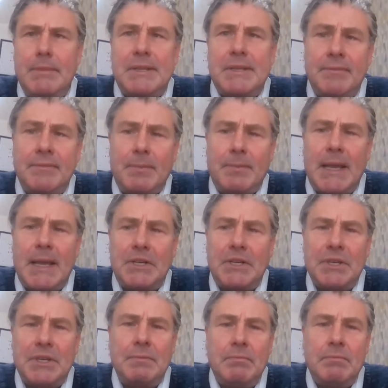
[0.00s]

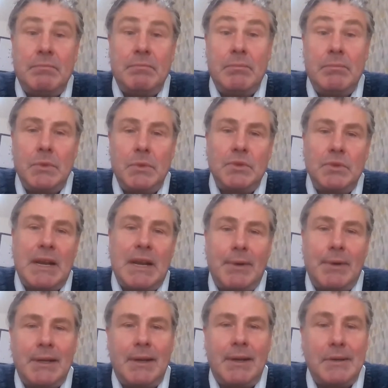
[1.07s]
misinformation, or
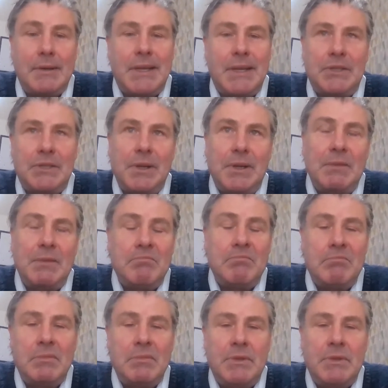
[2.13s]
downright lies actually,